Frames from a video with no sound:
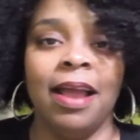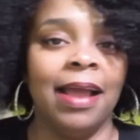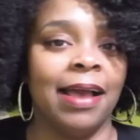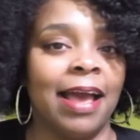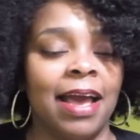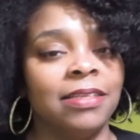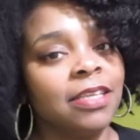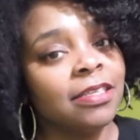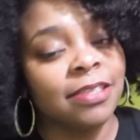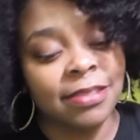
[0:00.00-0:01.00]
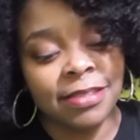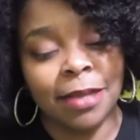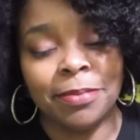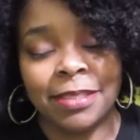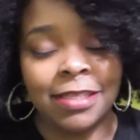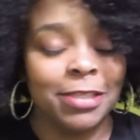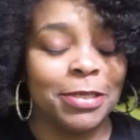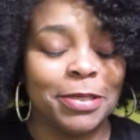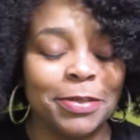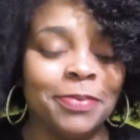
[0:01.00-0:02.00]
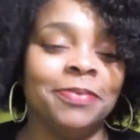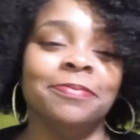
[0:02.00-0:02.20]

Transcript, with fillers: Alright guys, just something to do.